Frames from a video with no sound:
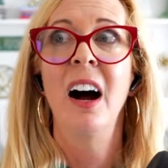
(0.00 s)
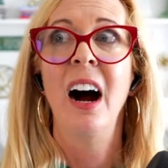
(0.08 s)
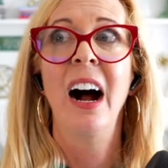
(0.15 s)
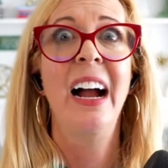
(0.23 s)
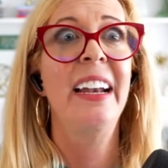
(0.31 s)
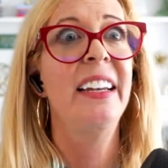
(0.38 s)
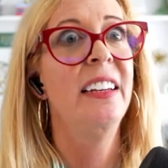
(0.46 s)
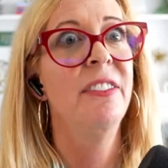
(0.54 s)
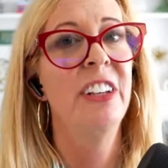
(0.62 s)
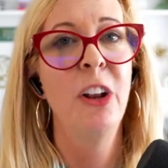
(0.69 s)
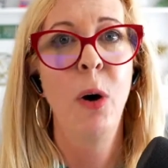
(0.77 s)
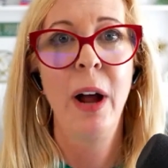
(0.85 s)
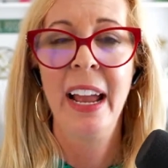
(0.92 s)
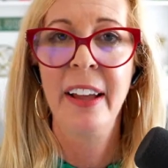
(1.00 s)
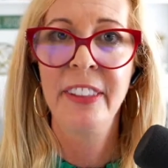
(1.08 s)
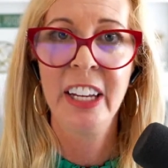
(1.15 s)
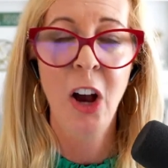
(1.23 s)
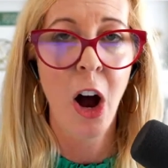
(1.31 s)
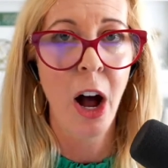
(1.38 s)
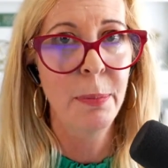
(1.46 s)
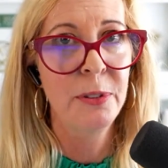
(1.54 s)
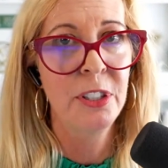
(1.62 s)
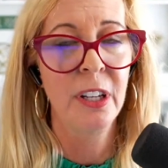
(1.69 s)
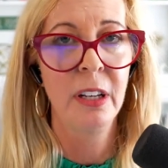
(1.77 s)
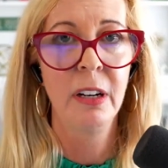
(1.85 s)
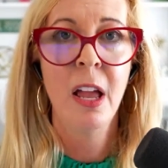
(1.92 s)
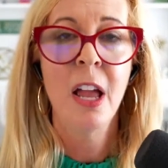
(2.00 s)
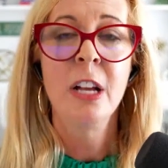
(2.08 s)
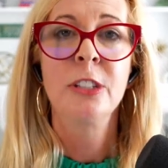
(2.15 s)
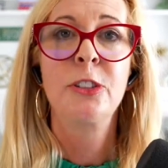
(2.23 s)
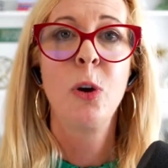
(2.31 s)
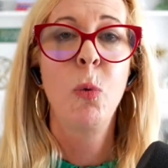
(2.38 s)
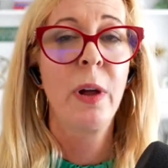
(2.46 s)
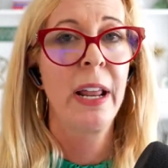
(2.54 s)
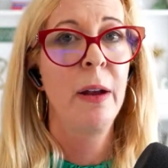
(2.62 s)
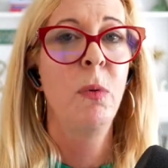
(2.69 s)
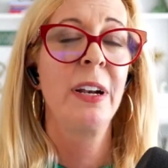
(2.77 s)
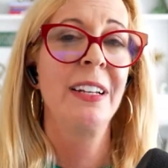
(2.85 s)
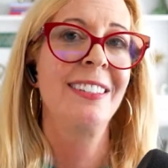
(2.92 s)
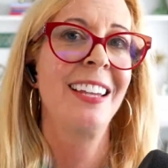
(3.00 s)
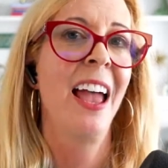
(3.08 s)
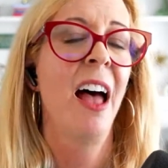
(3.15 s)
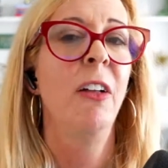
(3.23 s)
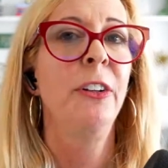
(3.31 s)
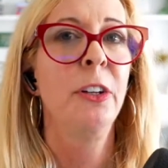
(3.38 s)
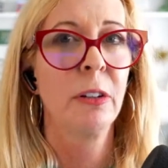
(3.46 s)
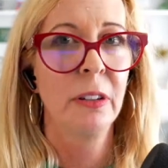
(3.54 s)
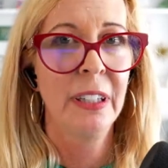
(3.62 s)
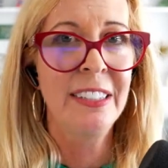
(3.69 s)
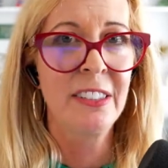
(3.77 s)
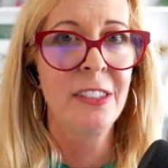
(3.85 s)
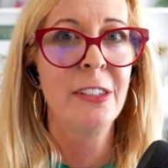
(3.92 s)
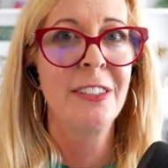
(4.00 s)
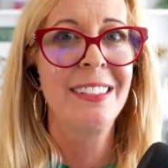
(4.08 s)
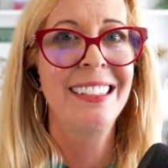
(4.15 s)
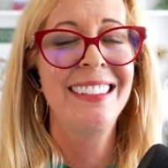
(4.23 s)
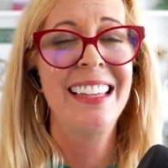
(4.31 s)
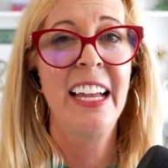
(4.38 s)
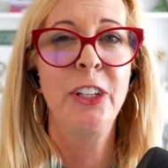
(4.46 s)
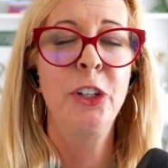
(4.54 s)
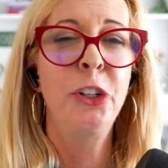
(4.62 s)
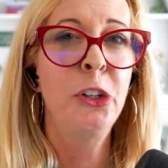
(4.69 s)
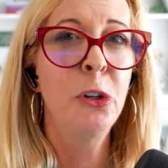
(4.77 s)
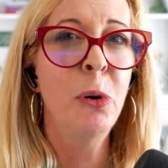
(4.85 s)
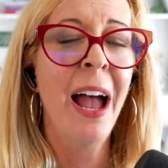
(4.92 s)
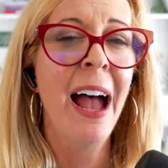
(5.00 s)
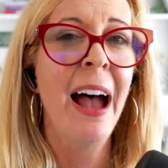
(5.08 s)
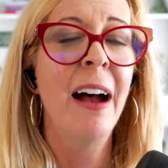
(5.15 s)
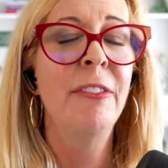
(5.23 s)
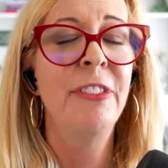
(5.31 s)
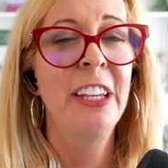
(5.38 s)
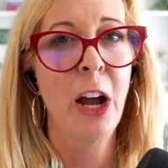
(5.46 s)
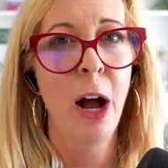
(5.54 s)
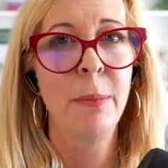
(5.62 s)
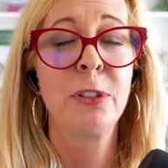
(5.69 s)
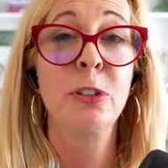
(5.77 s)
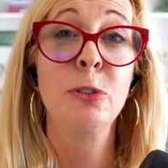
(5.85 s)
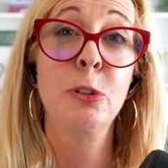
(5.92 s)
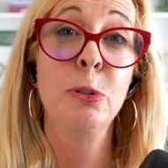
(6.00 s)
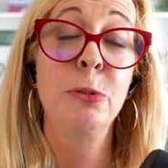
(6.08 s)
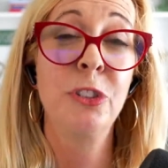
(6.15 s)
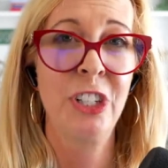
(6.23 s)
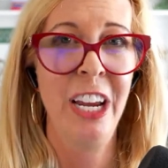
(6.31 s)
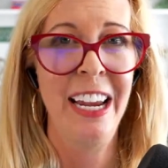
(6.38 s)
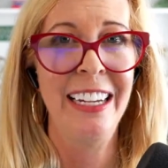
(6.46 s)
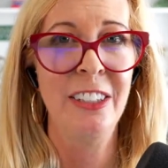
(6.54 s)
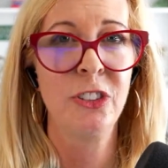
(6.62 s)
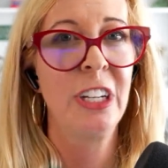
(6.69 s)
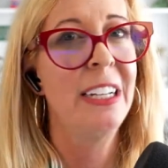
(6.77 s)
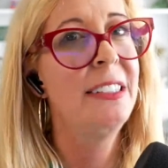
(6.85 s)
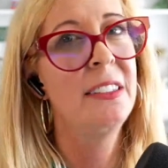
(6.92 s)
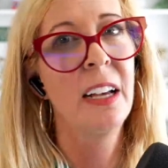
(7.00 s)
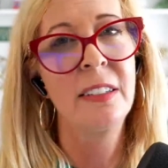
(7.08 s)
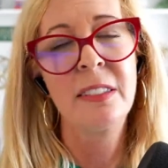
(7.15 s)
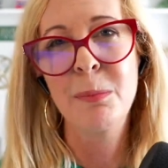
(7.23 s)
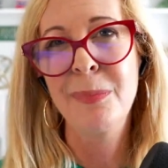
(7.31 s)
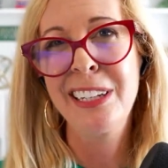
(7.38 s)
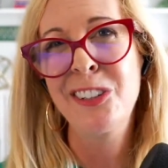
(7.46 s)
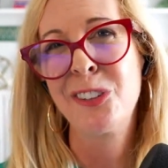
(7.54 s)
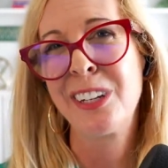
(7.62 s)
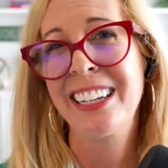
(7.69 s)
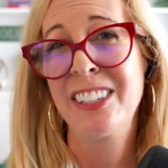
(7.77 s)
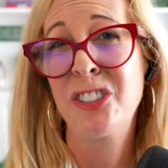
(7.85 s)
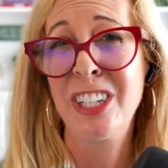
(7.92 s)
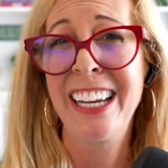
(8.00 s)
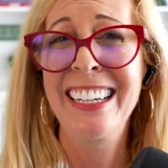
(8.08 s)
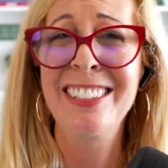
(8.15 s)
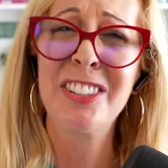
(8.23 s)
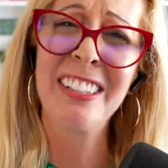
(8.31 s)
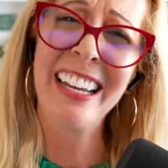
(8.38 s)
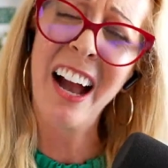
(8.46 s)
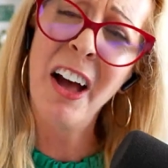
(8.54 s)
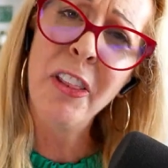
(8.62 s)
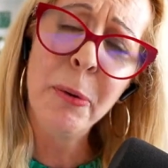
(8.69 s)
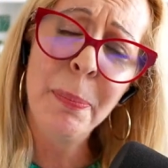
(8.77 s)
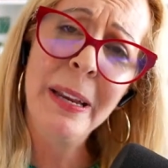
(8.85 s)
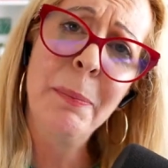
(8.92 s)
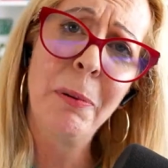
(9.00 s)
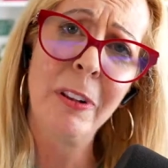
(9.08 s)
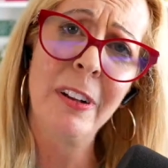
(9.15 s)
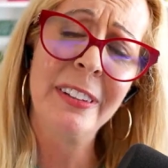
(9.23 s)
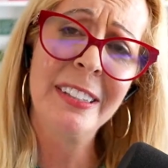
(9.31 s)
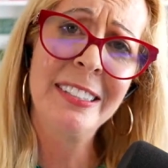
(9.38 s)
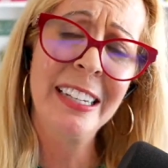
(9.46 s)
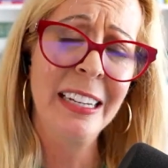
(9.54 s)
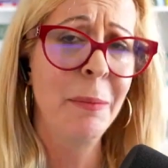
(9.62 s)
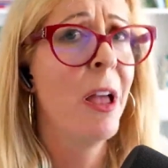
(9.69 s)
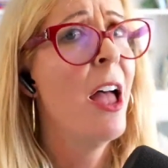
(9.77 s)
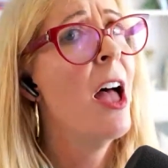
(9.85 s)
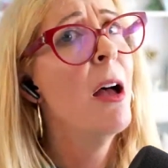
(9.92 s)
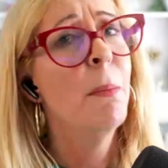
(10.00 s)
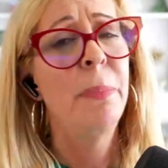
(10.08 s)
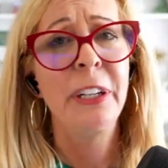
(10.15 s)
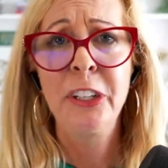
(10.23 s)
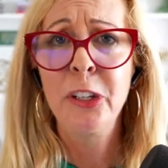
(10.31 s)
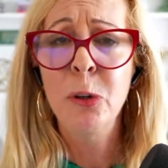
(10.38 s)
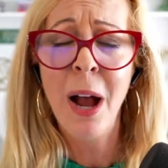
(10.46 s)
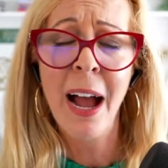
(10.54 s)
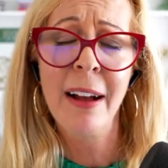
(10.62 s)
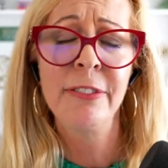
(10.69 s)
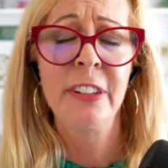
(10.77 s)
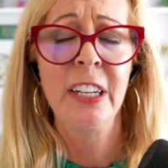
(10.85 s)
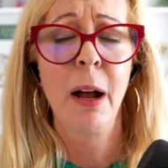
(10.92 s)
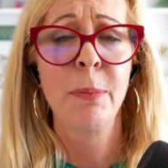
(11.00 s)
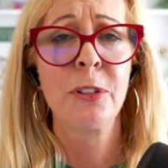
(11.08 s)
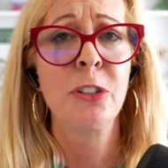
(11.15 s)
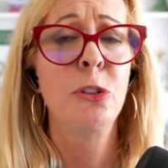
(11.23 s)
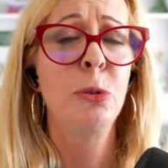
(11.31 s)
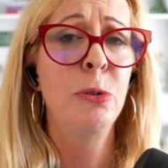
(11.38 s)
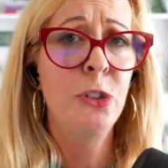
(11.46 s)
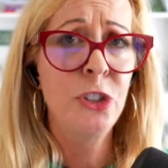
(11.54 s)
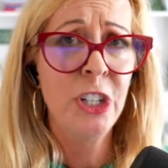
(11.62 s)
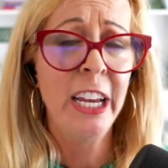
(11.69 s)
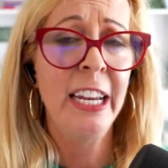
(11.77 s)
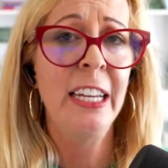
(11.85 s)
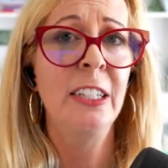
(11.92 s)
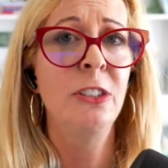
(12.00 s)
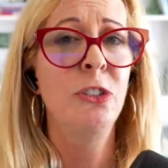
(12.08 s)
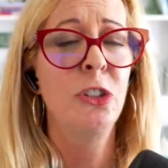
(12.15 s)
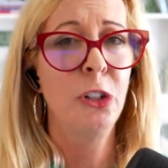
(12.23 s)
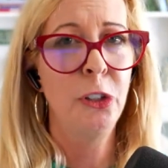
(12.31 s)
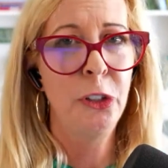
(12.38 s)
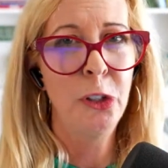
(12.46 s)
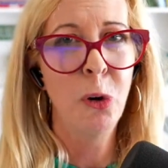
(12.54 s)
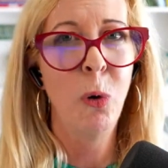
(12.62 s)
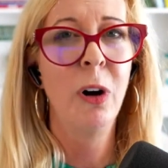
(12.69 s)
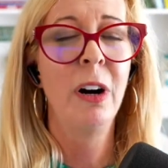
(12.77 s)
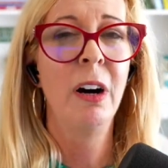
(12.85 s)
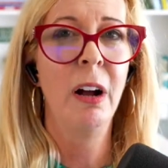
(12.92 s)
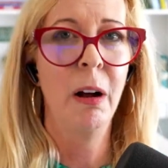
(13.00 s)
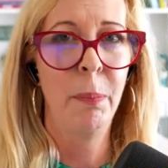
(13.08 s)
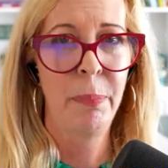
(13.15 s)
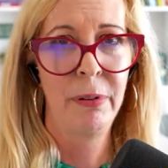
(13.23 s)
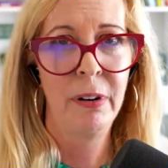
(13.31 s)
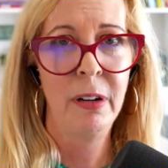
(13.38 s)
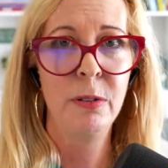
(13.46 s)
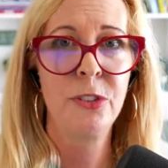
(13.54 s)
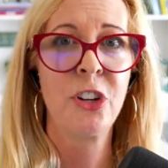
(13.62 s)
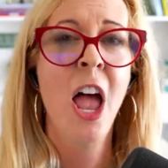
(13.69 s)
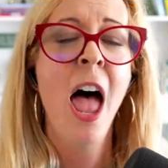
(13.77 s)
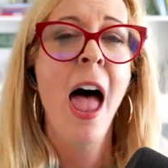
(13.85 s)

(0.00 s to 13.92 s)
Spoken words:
I didn't even know I had the option. So, what I want to tell your listeners is that you have the option to change. It doesn't mean you're going to change the other people on the team, but you have the option to change your approach.